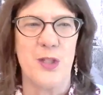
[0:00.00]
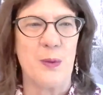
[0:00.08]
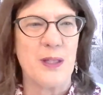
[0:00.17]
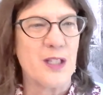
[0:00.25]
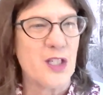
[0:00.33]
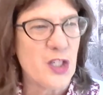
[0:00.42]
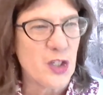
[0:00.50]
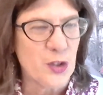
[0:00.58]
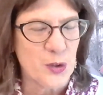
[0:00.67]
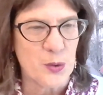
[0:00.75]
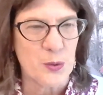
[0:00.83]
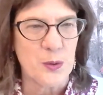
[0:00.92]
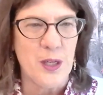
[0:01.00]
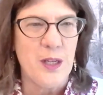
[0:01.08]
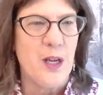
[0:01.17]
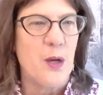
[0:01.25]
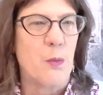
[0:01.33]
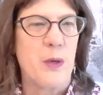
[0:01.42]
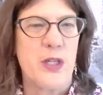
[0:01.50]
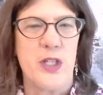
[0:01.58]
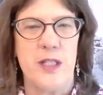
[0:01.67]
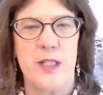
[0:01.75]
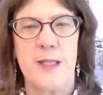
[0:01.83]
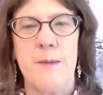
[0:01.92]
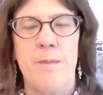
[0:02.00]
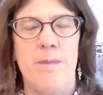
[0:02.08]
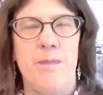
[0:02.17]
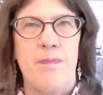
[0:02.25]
doing the 2, which is,